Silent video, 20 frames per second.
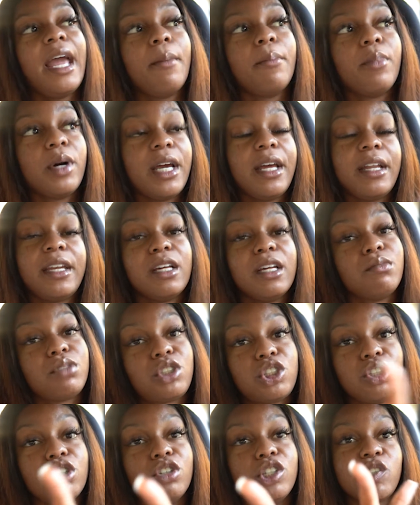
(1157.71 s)
but them
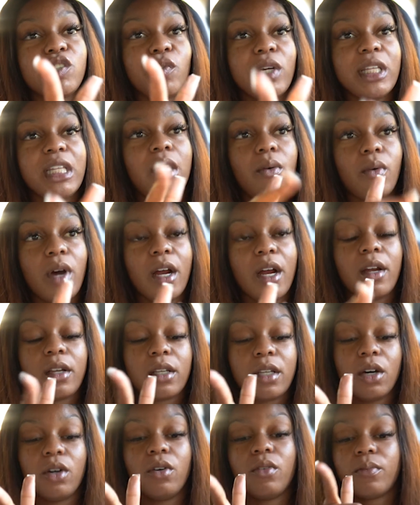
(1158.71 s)
shoes really worked
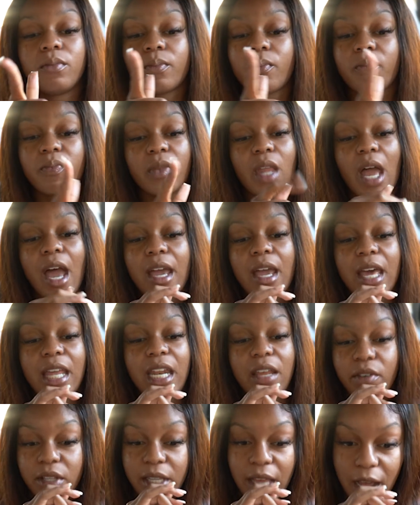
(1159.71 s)
though. I can't
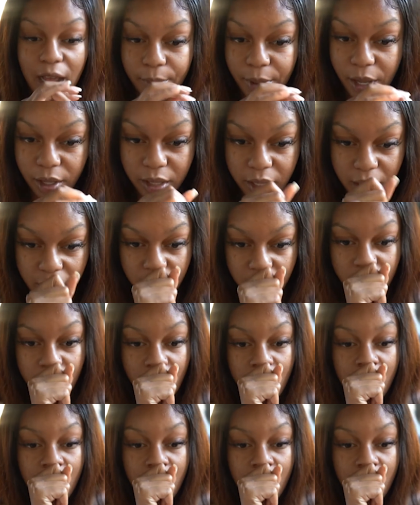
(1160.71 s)
even lie about that.